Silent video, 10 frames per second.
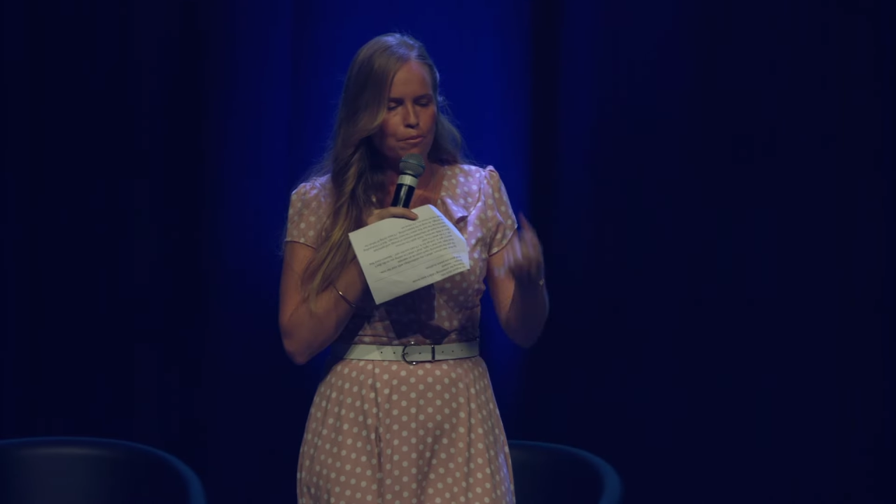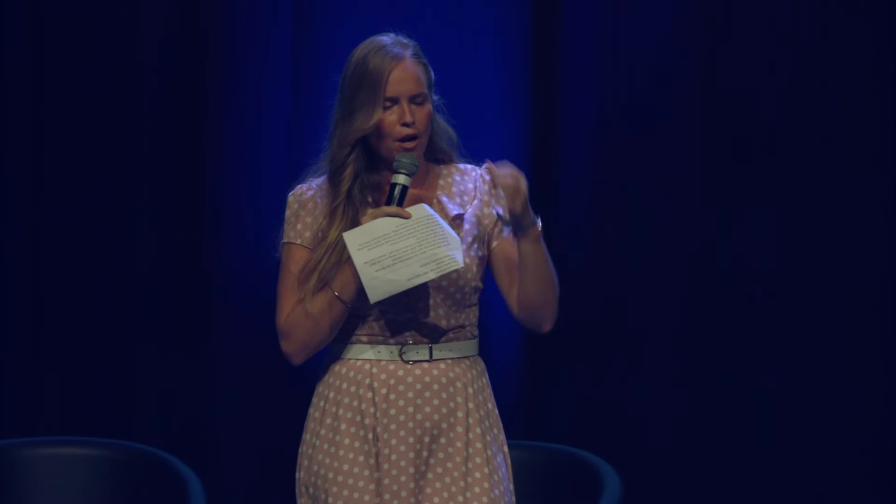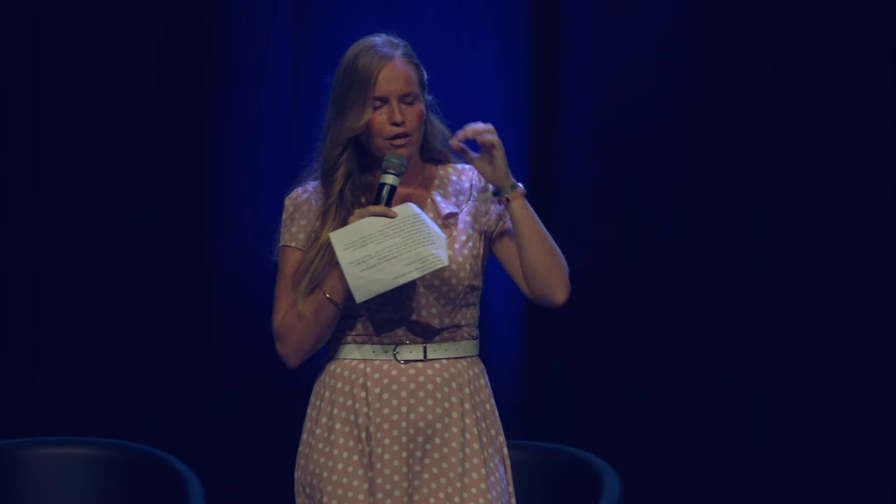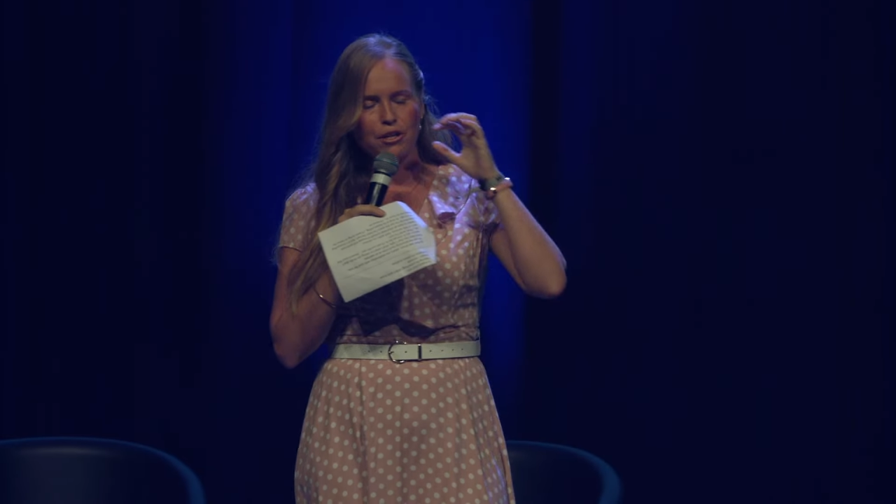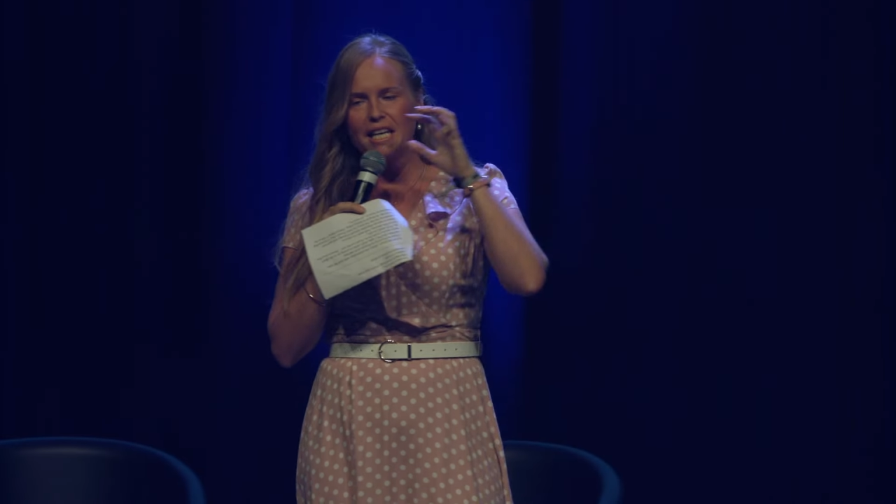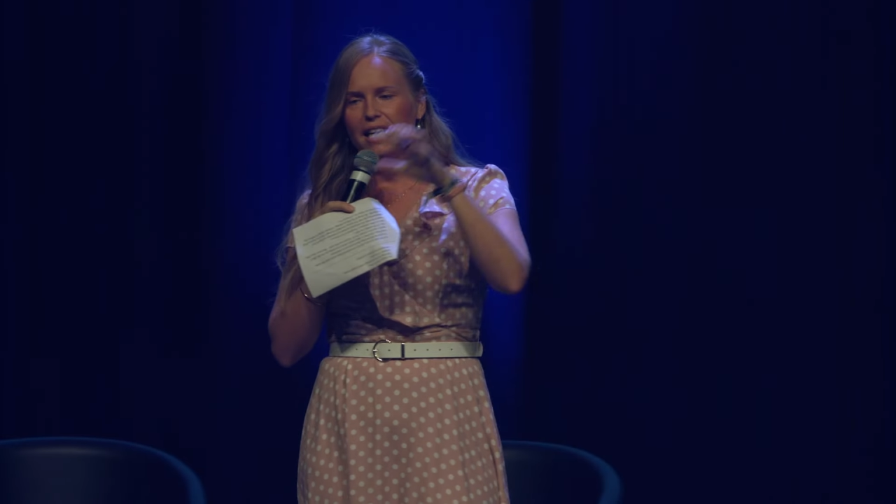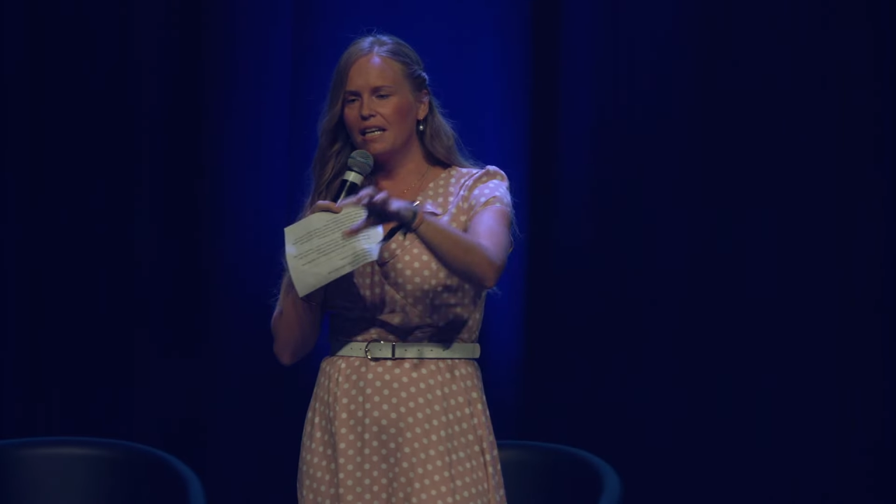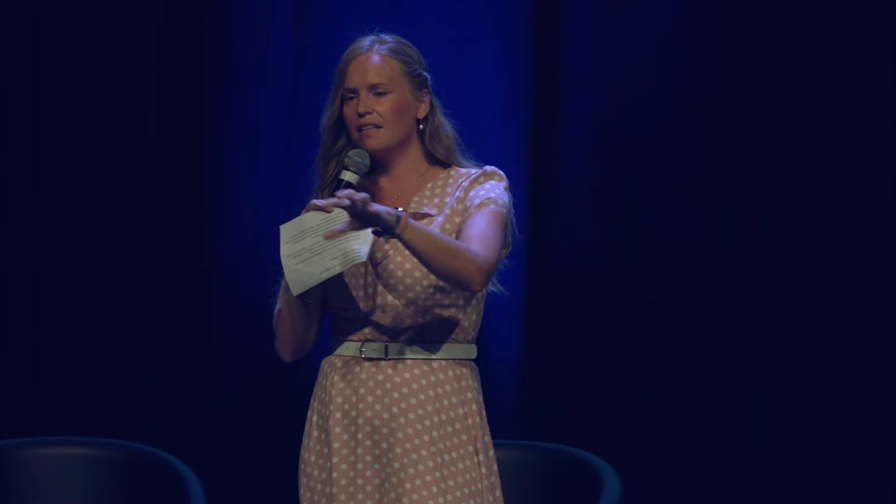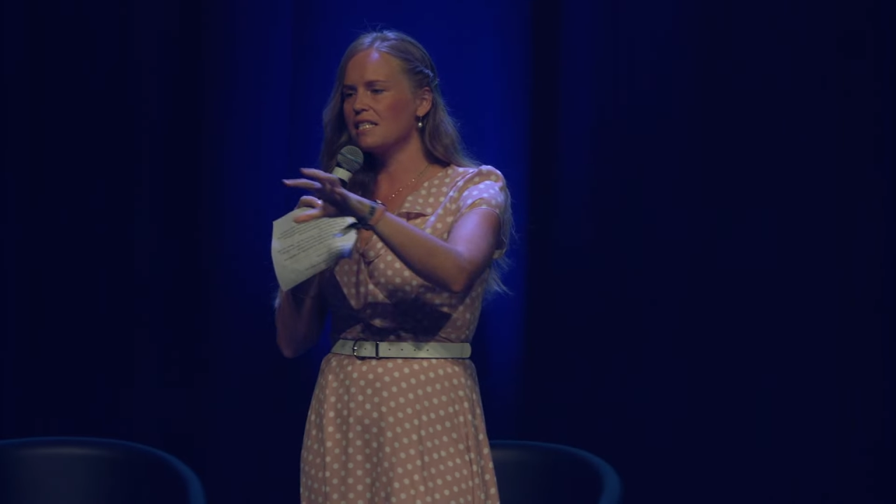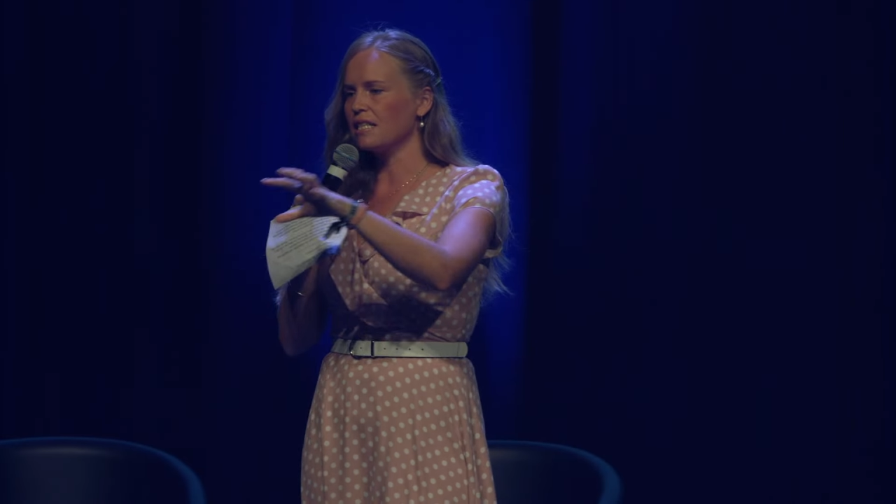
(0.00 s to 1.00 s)
but I could hear
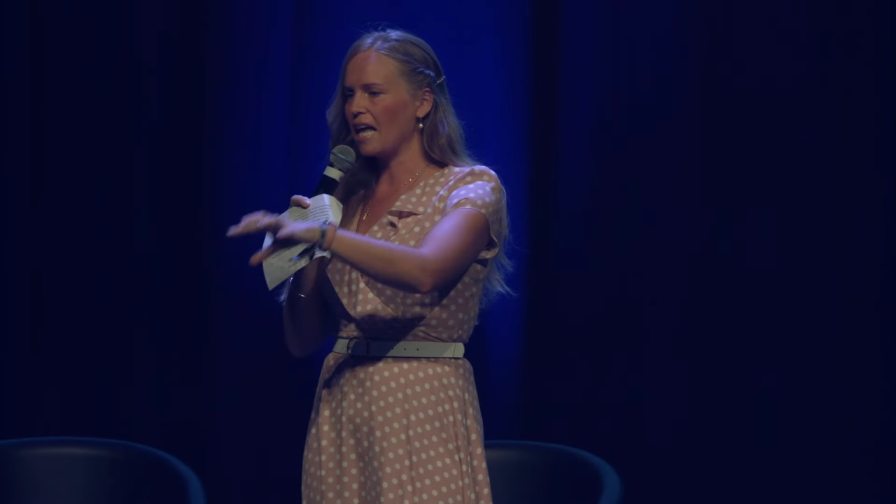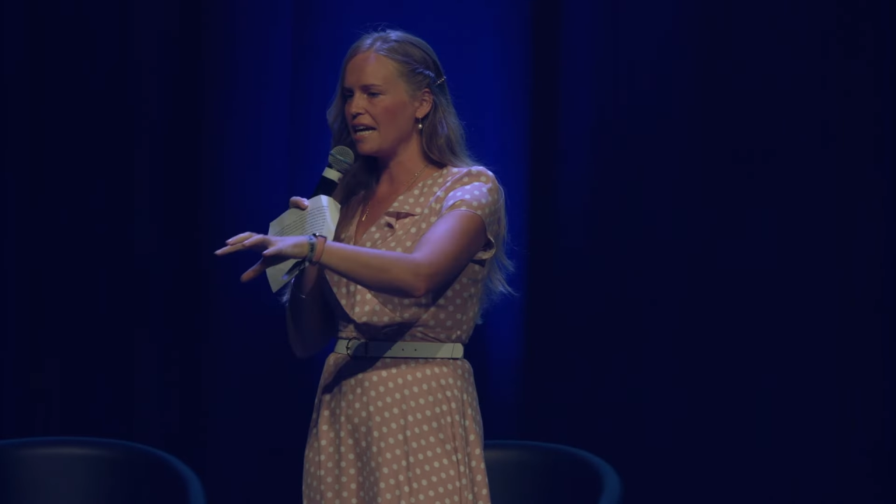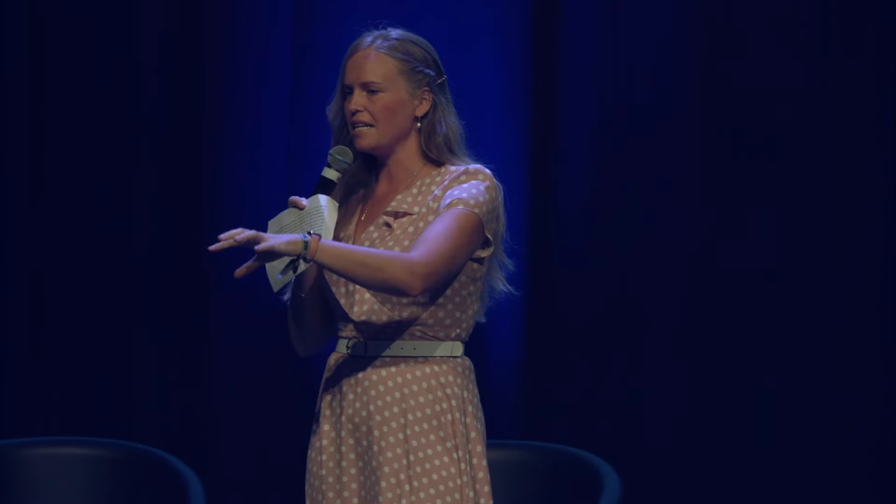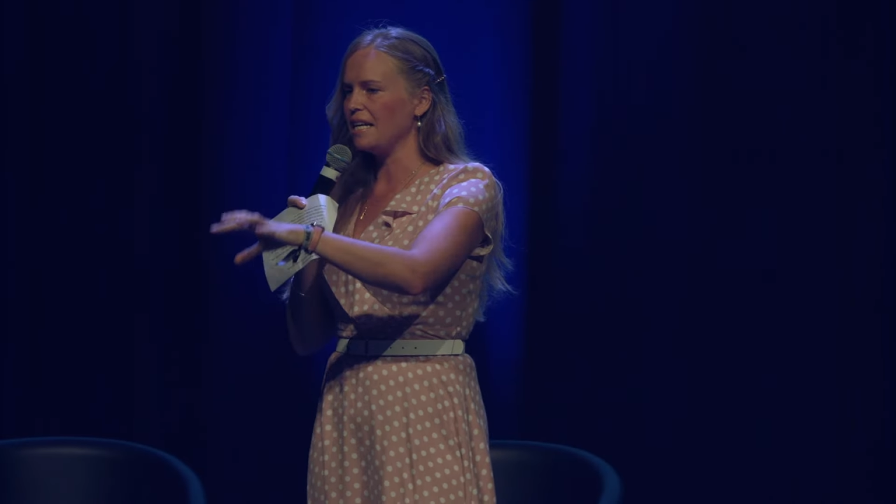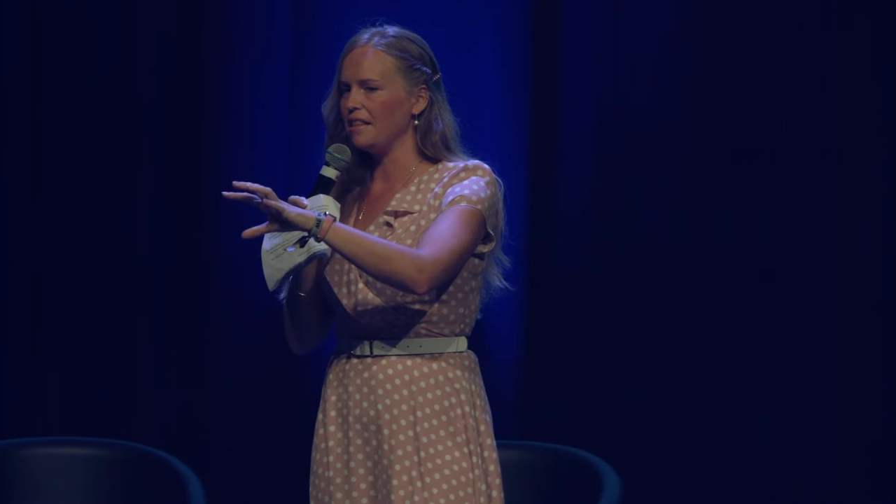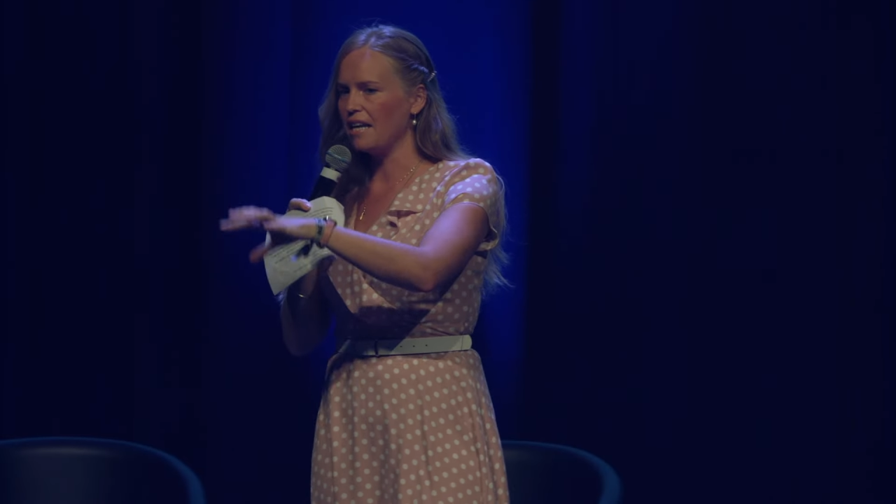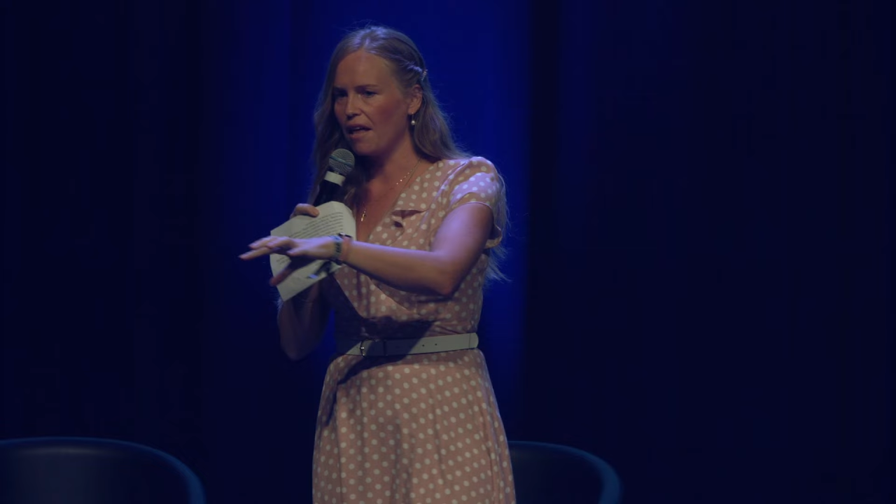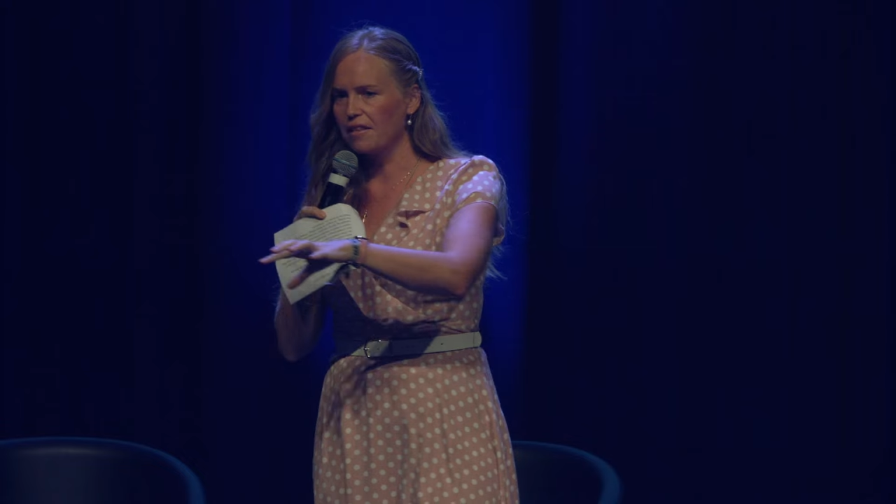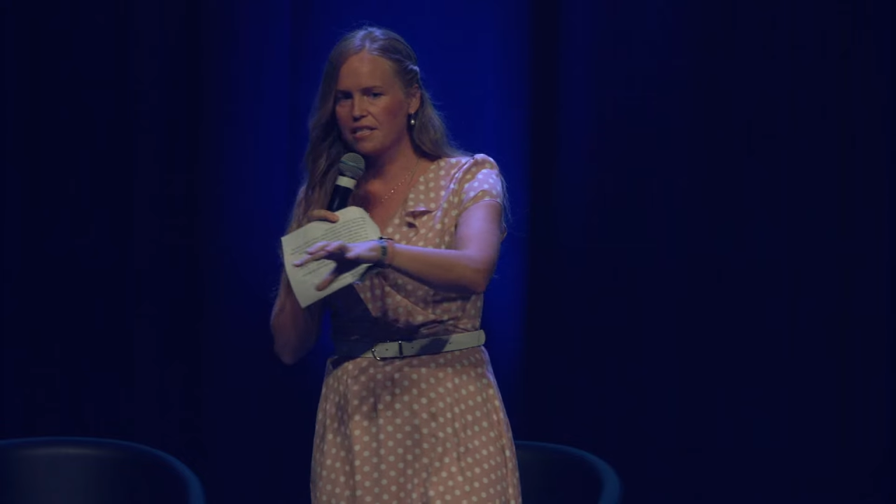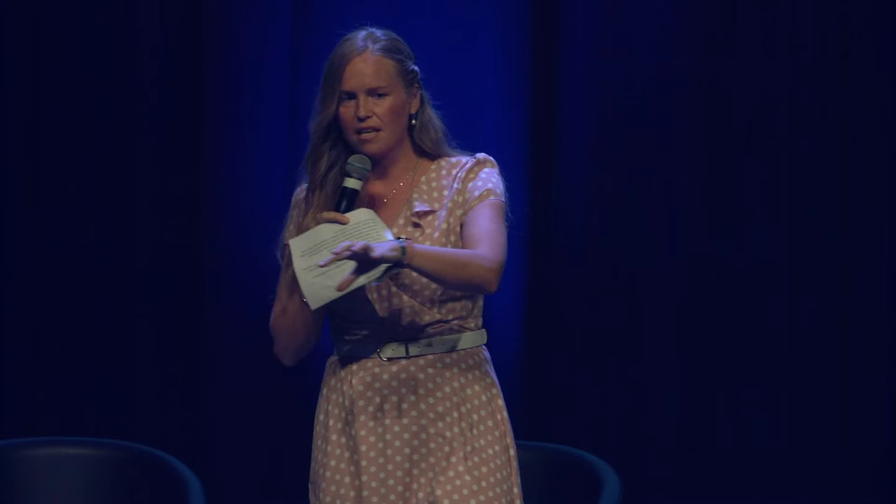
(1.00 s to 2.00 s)
this lady in the
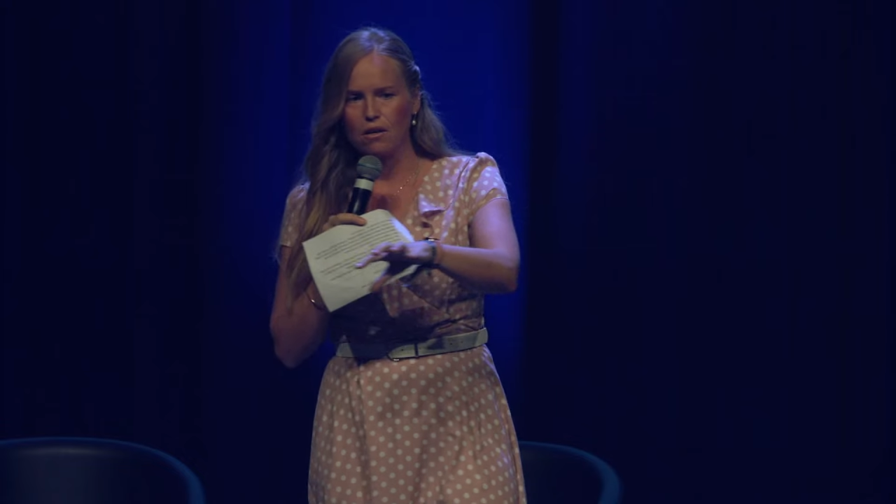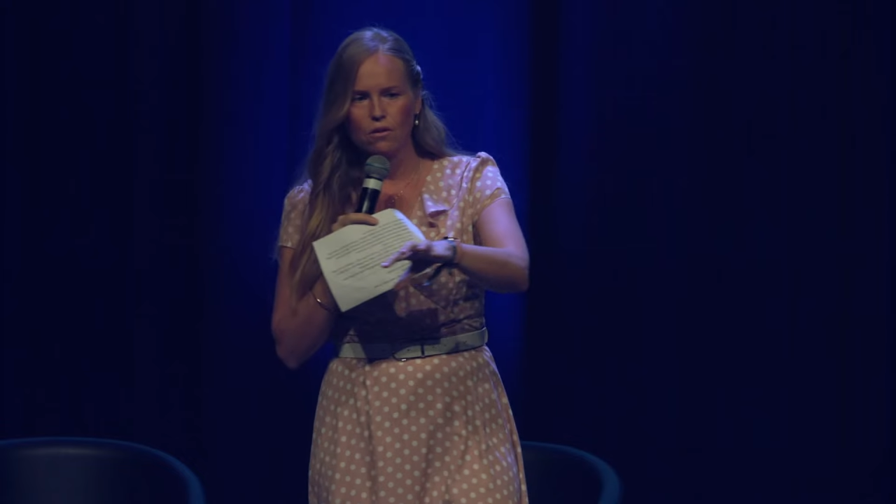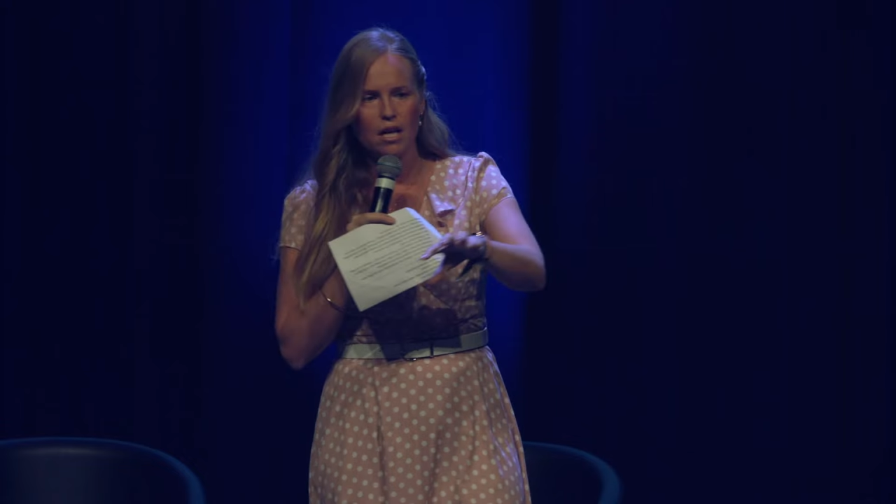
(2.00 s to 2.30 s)
other cell,